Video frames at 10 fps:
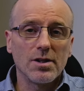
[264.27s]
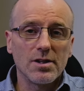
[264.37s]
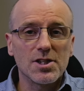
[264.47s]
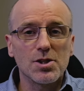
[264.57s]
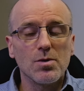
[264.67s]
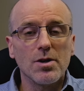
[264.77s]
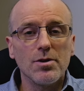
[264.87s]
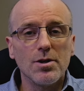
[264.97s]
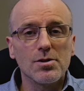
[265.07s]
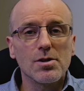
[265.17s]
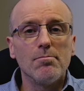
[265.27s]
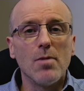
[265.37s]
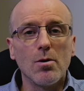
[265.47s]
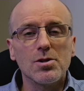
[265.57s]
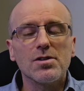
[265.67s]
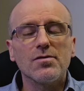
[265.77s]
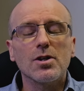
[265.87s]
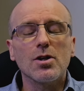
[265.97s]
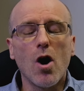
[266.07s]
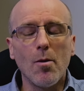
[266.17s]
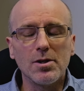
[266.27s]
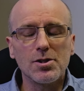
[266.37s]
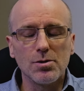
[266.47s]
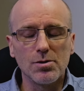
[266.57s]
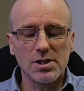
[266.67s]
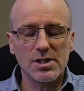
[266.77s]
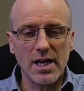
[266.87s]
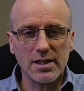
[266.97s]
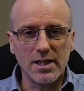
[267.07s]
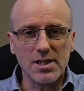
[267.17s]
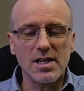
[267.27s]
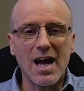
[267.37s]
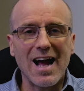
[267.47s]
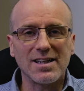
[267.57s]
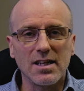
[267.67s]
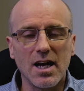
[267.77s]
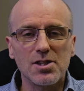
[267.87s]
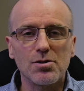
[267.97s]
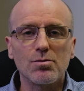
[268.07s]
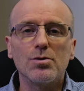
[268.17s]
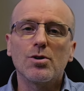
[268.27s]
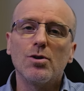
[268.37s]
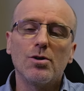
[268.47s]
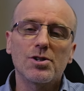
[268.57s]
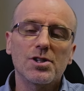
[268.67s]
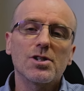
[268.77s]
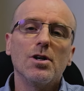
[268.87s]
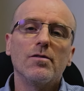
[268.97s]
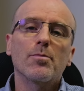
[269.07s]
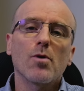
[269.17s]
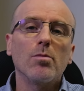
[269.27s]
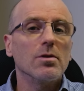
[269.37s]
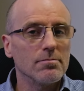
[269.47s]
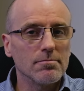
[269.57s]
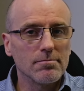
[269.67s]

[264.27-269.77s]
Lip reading: This is where we use most of the common tools and techniques to analyze the root causes of a problem,